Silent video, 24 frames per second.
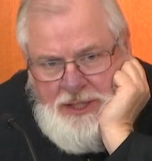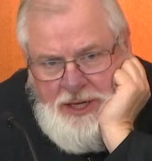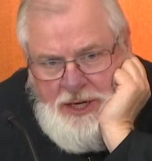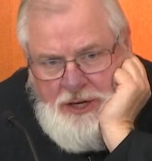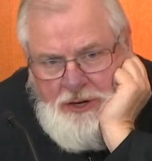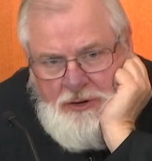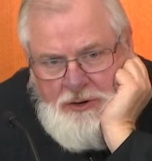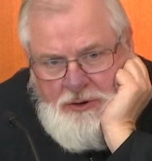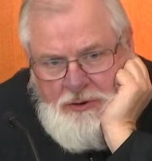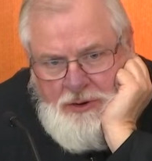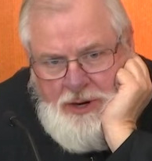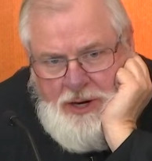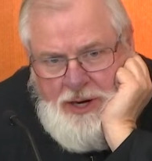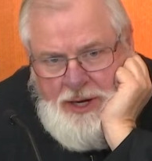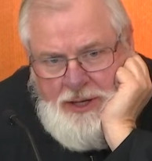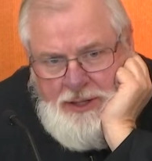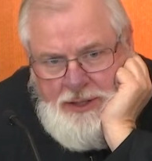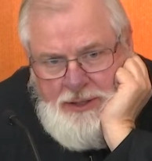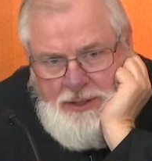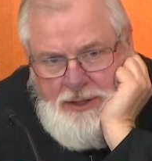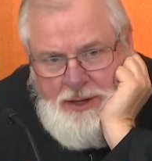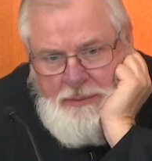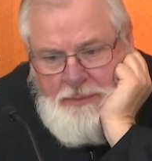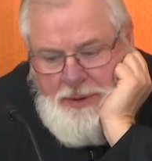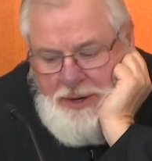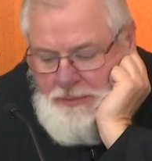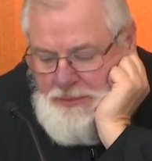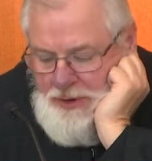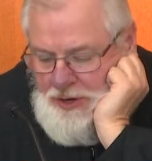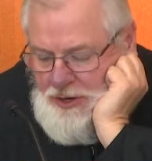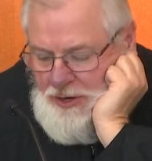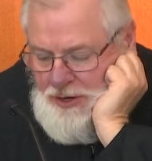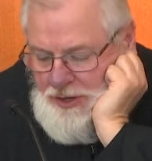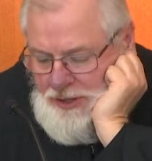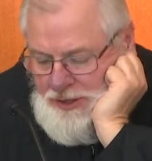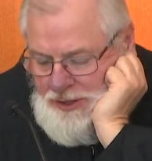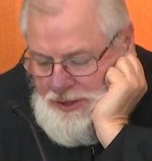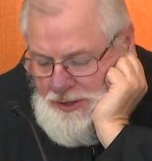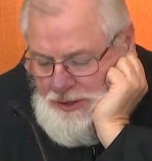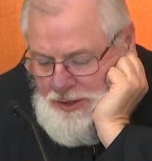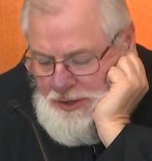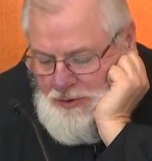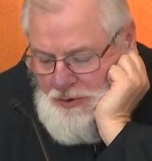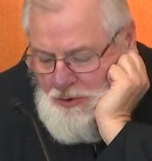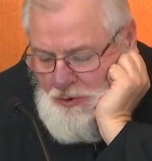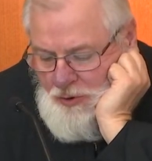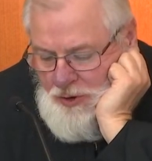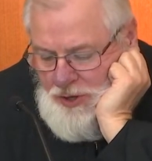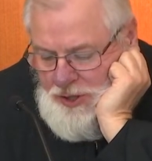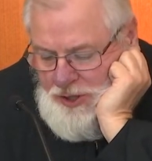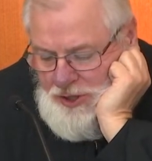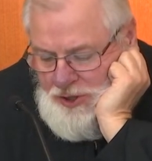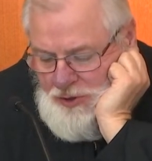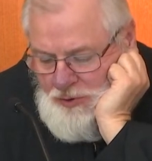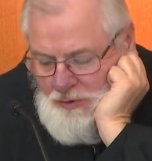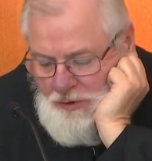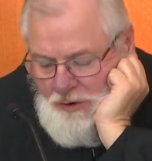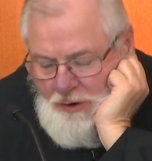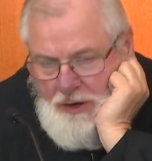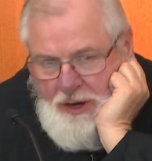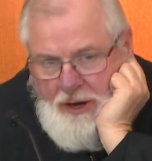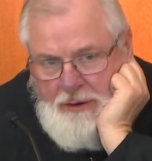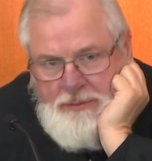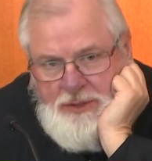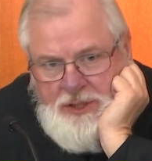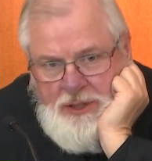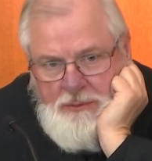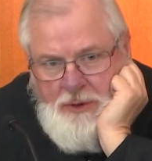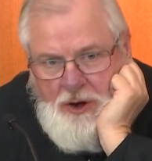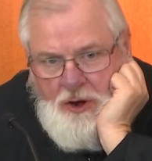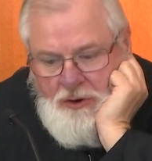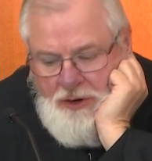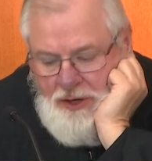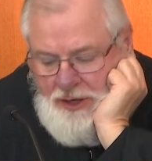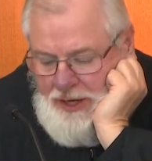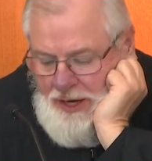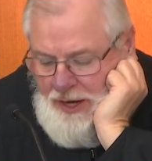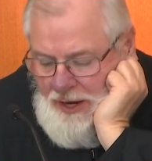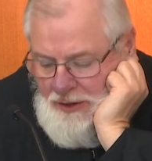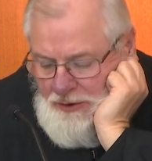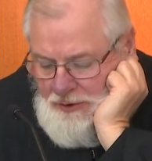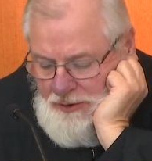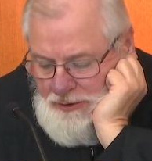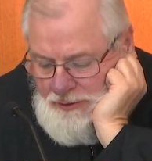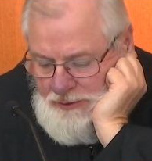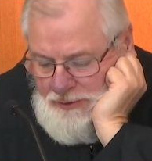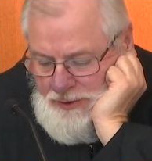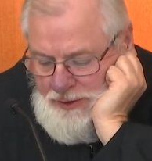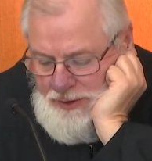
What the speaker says: here, correct? I mean, because the court just sort of lumps them all together.